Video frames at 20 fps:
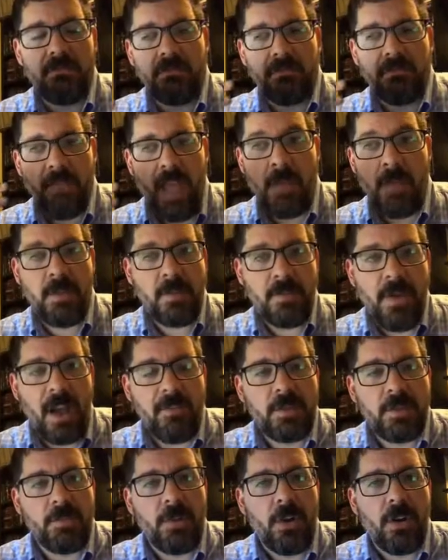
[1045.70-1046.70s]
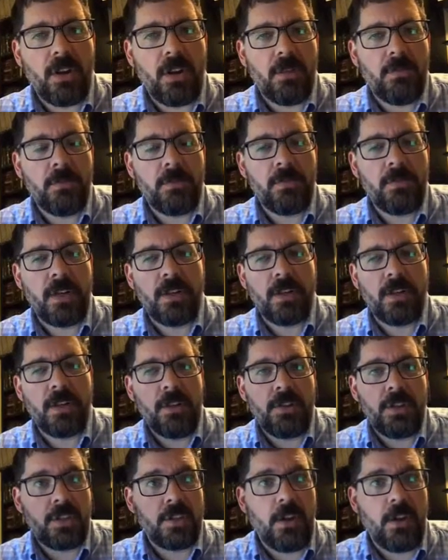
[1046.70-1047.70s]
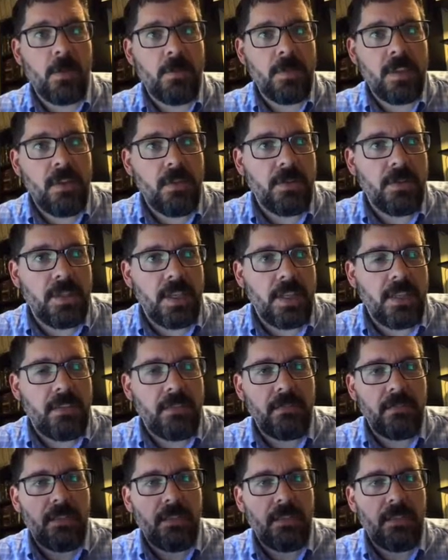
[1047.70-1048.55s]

MD5 is broken. Well, you just saw me use it.